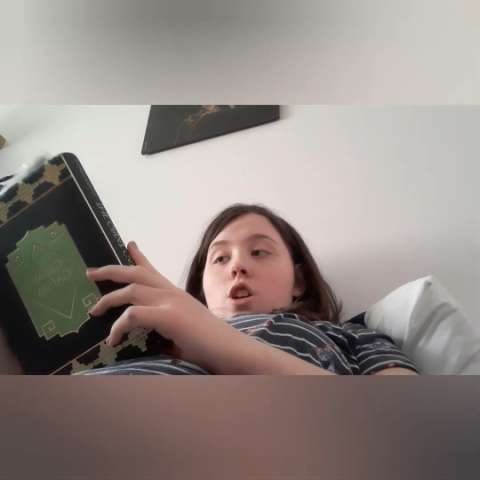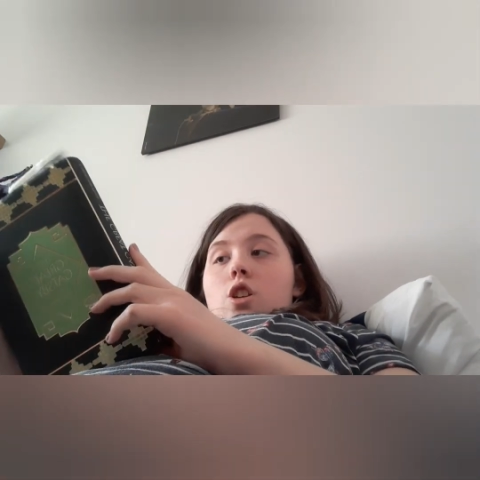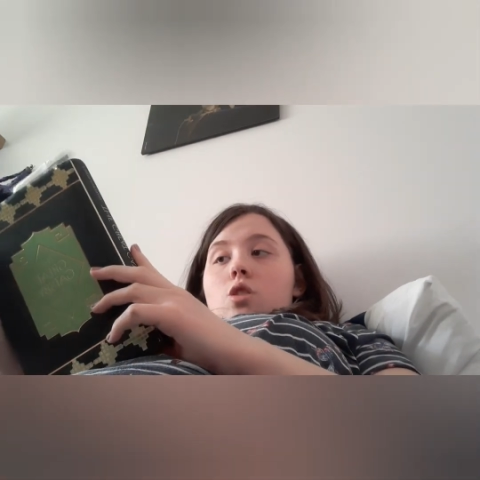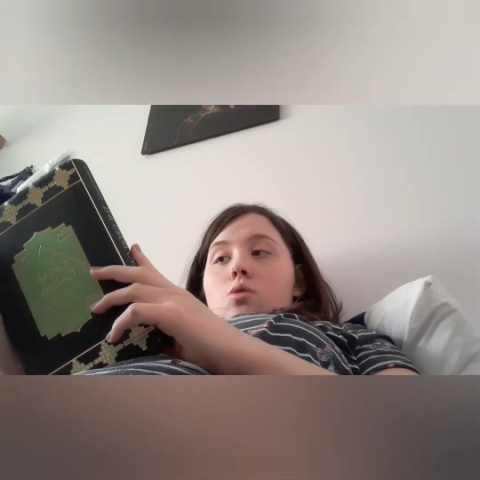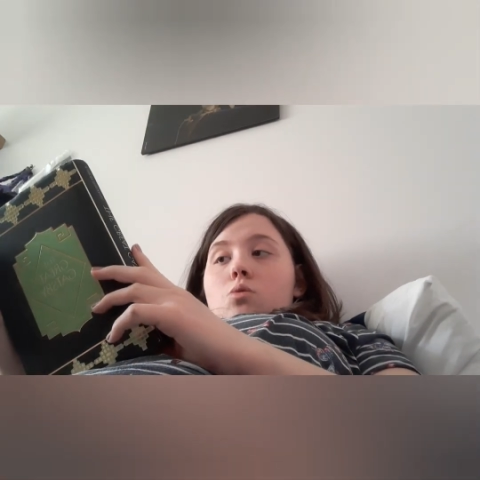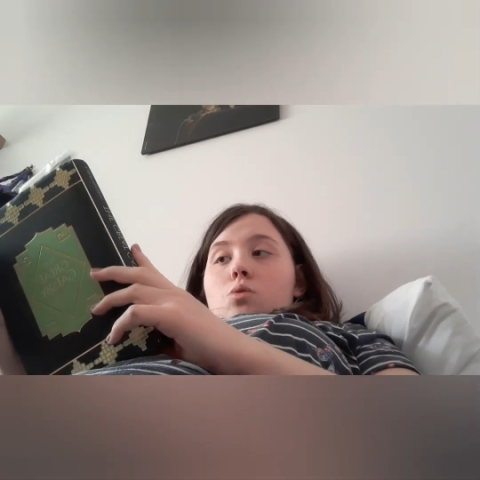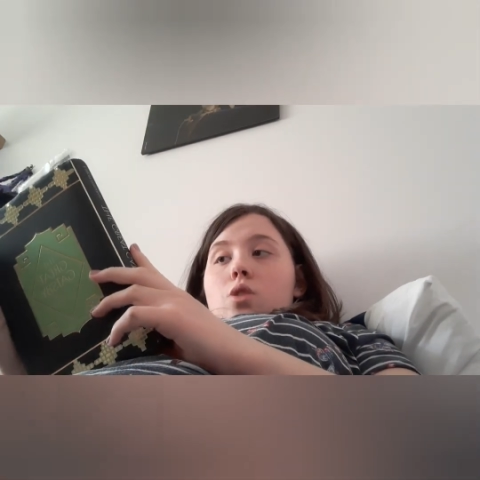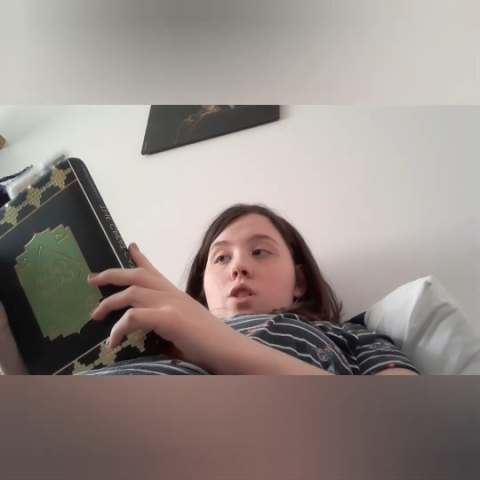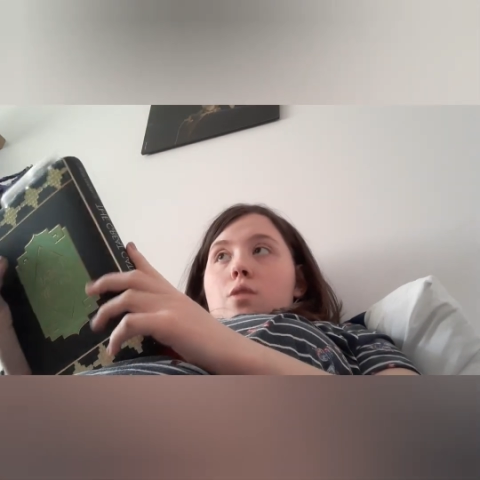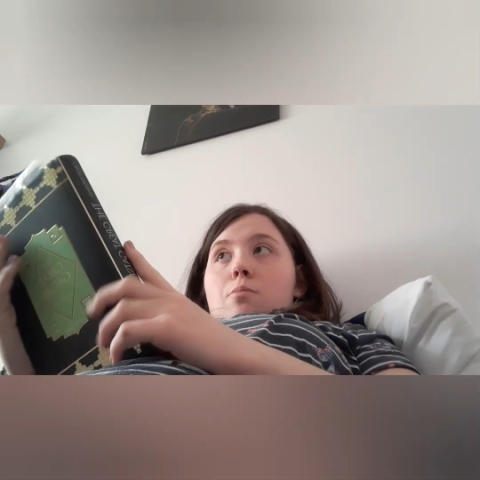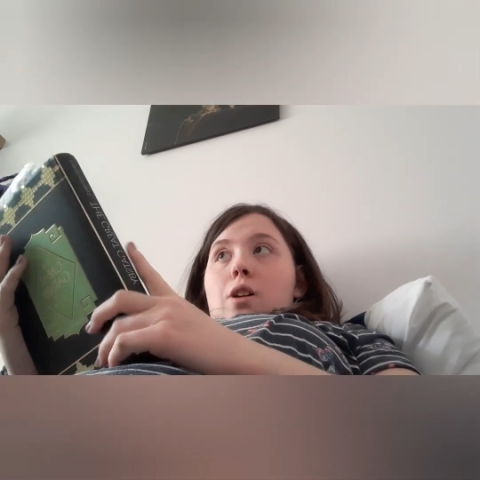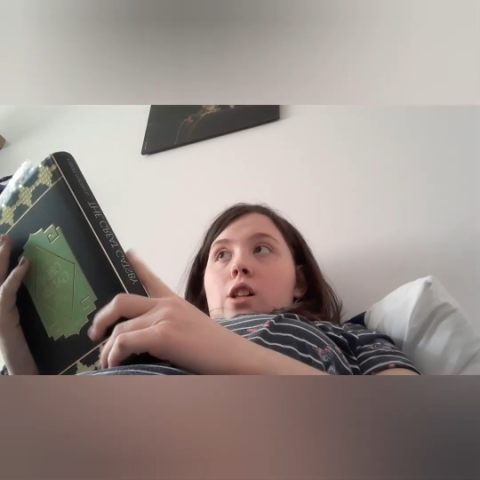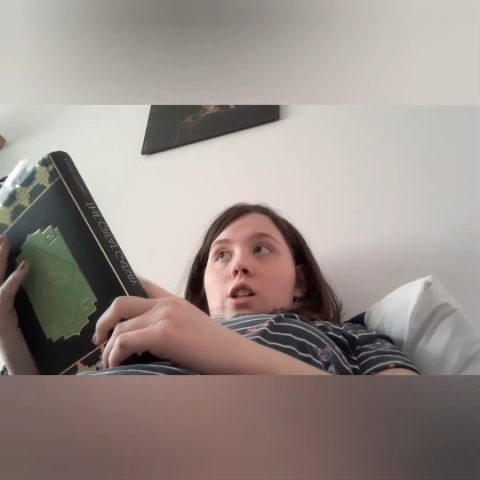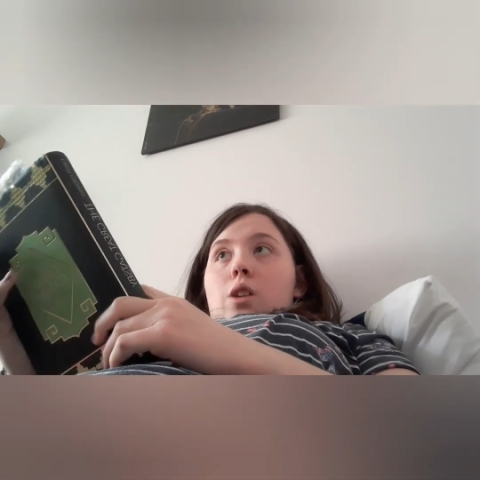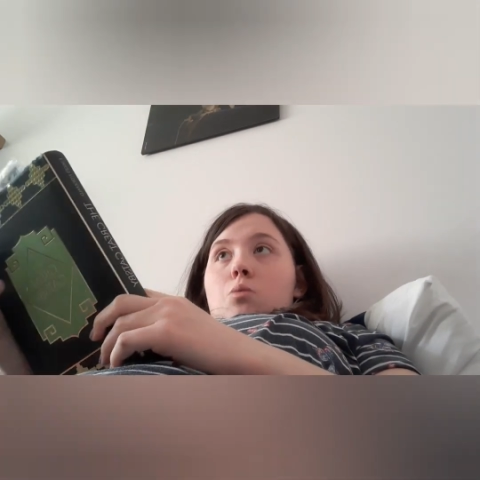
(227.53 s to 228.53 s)
and also
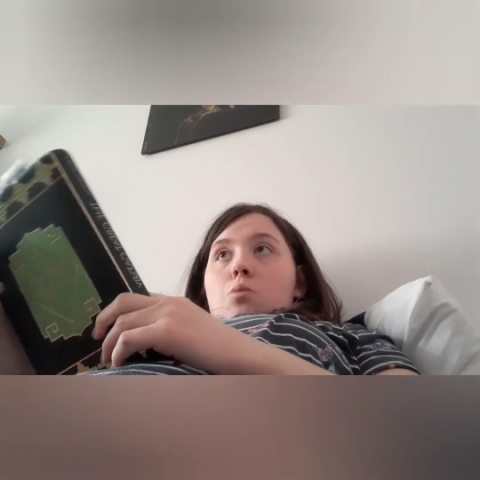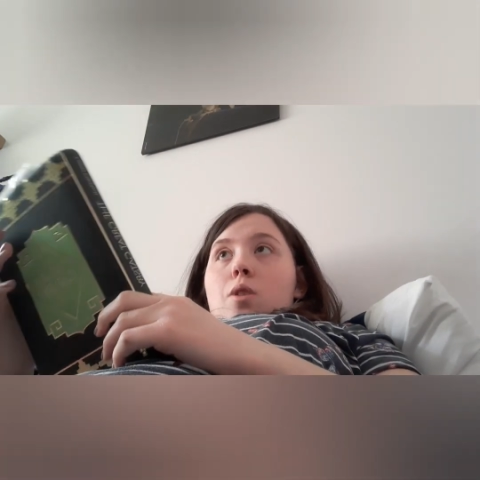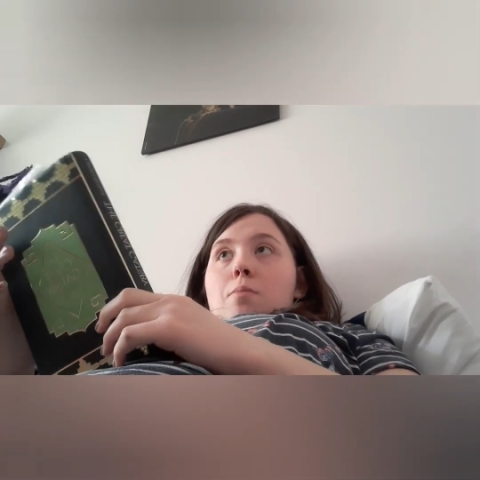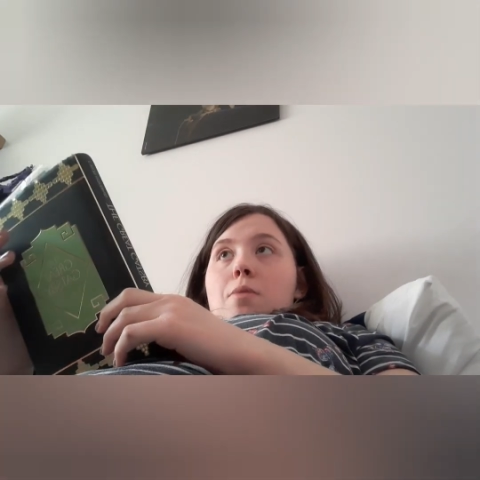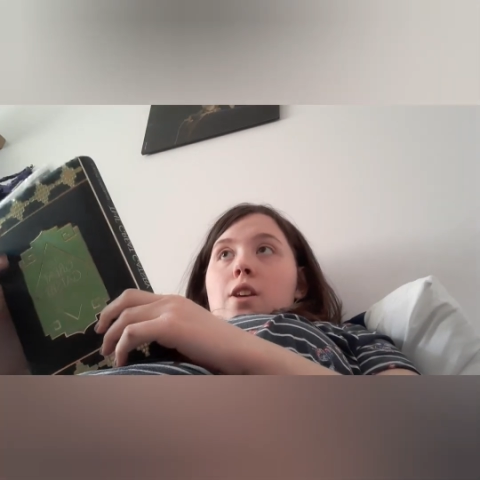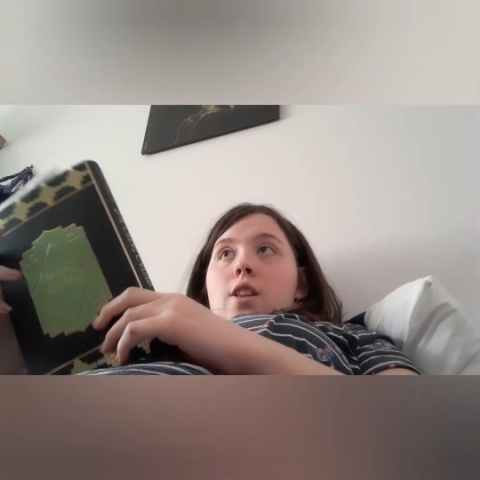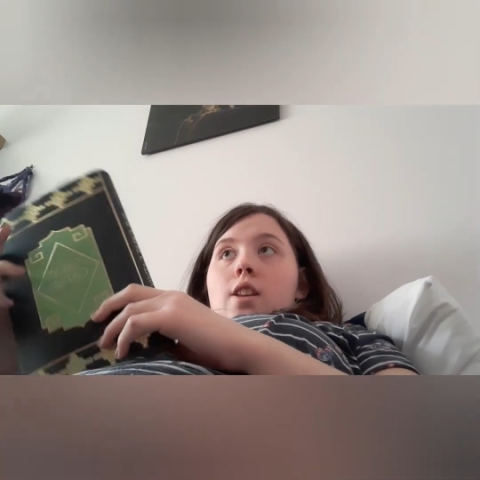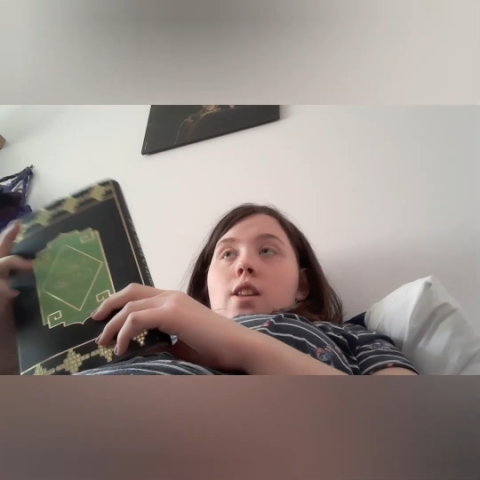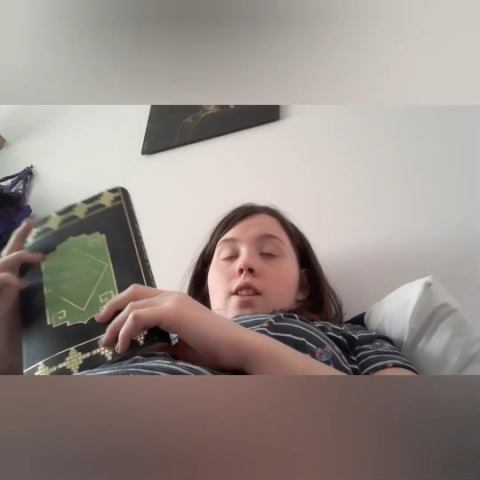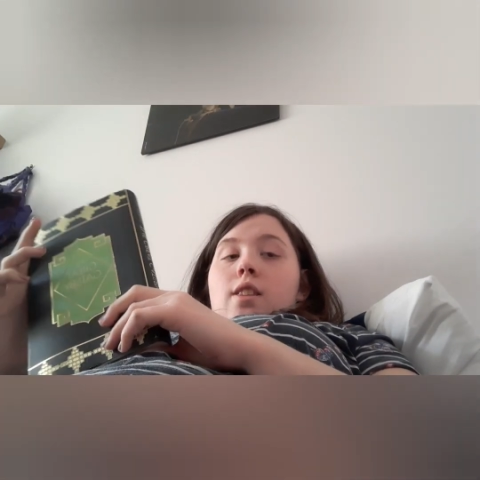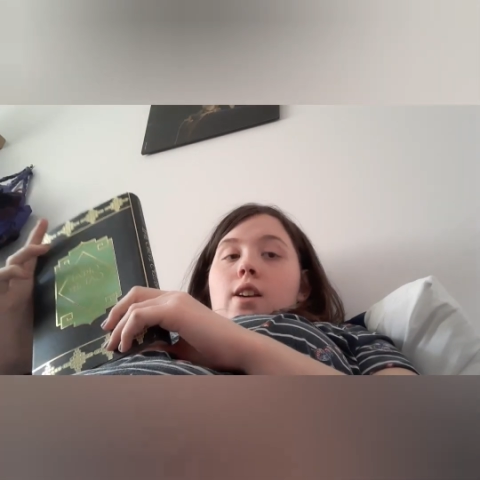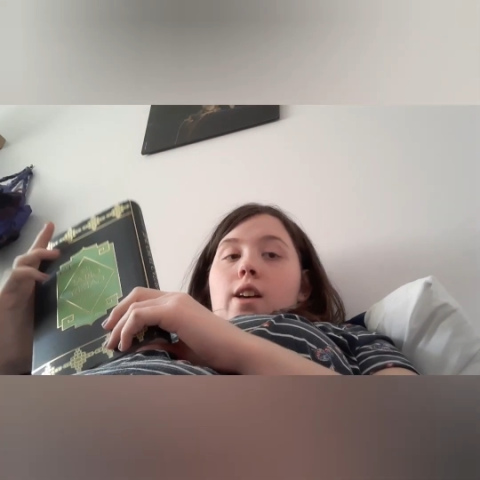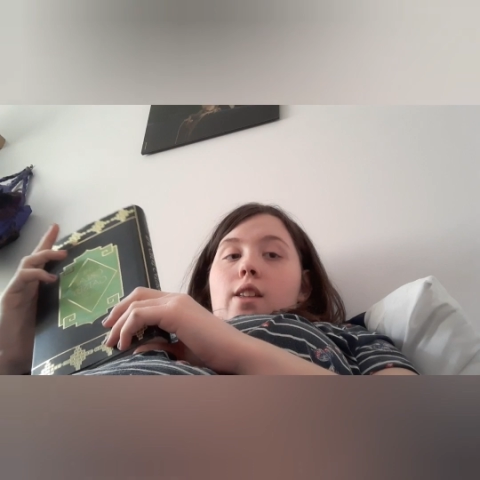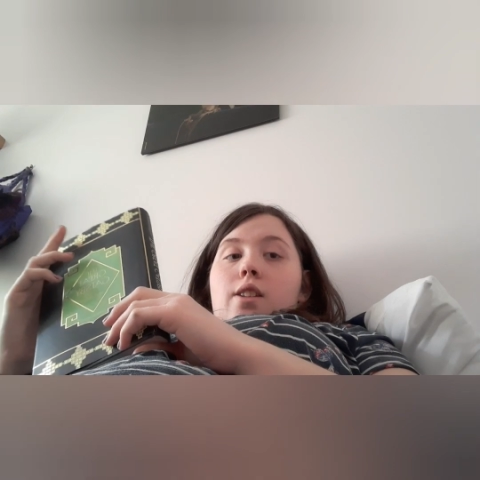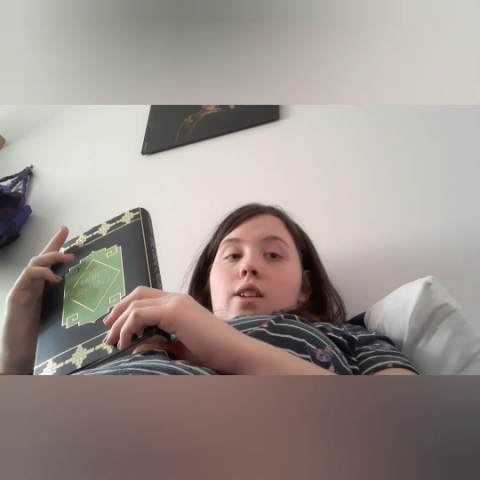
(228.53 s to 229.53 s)
about like women in
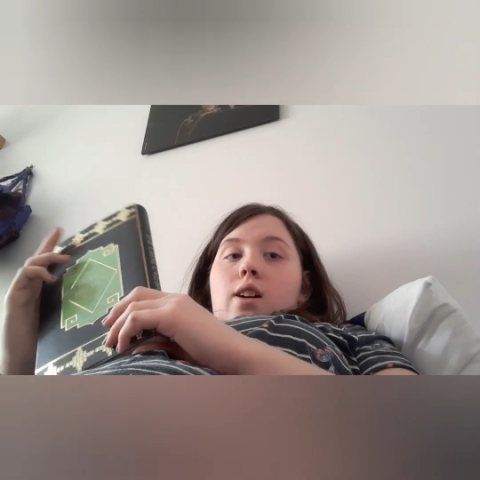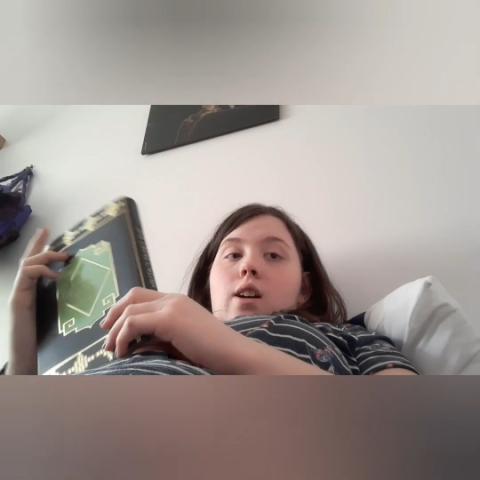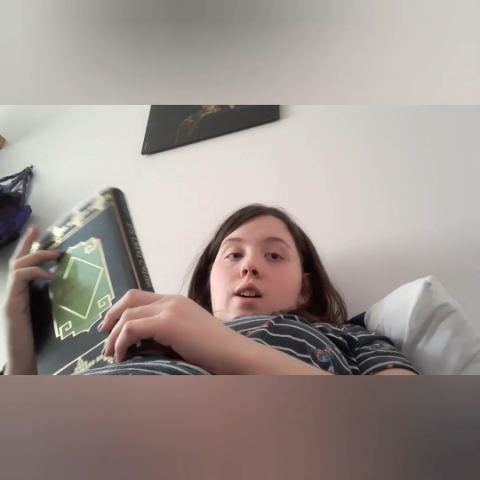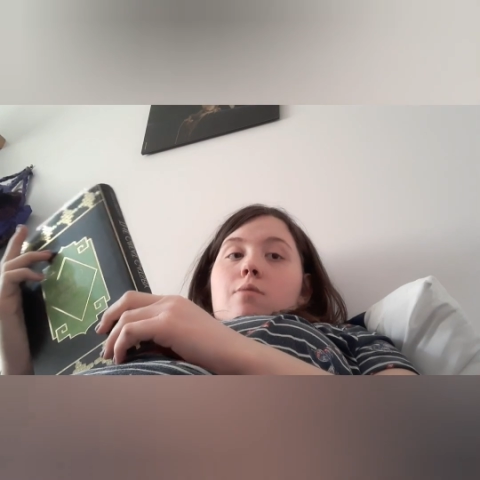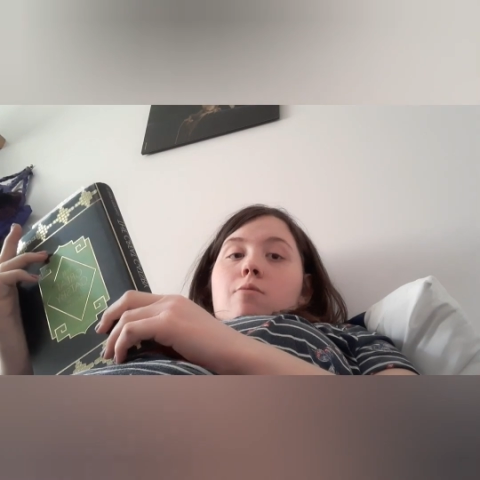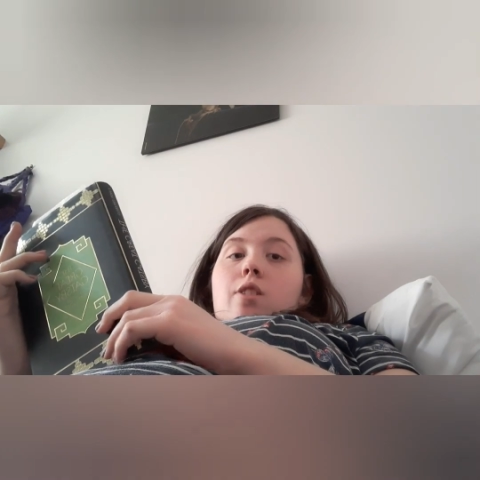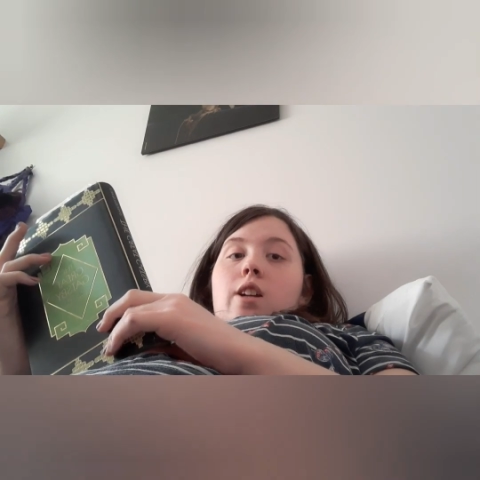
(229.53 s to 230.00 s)
that time